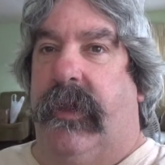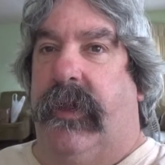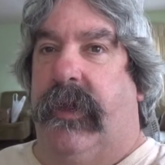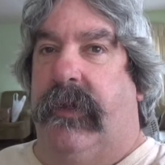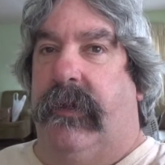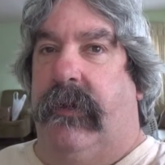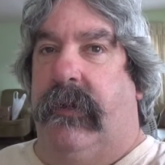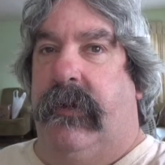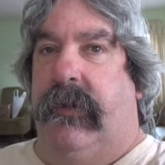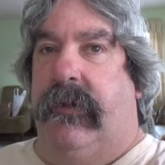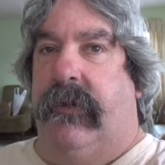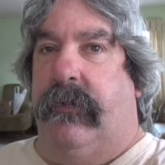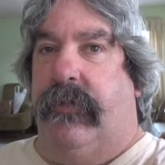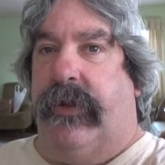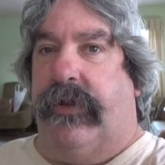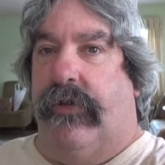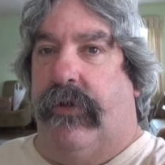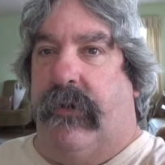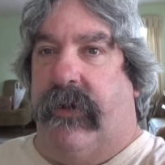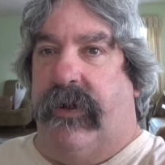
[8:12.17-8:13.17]
uh, the
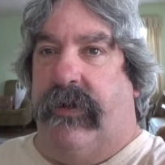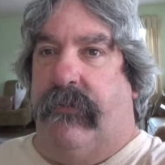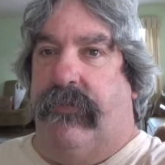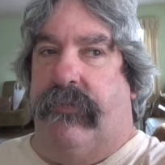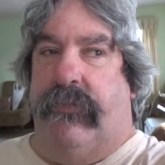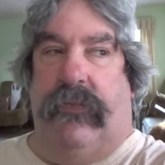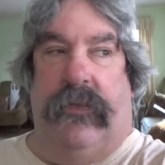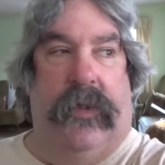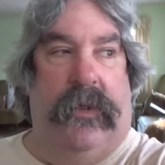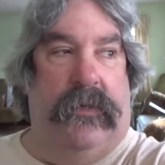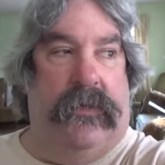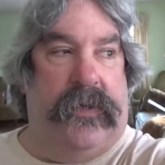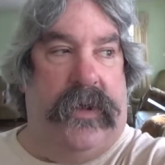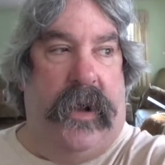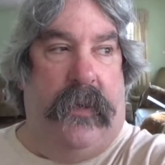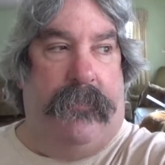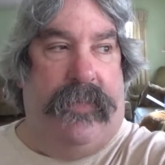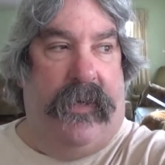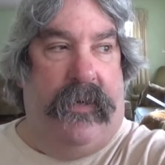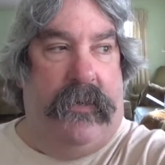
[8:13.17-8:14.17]
recorded little
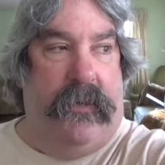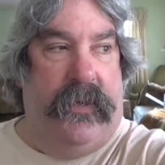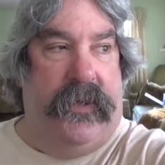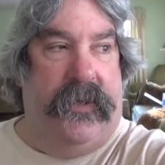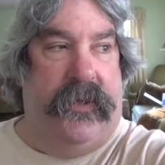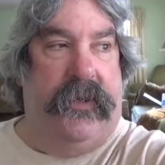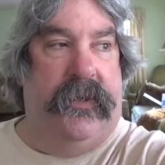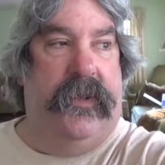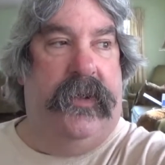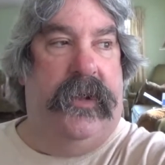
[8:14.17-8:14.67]
couple, and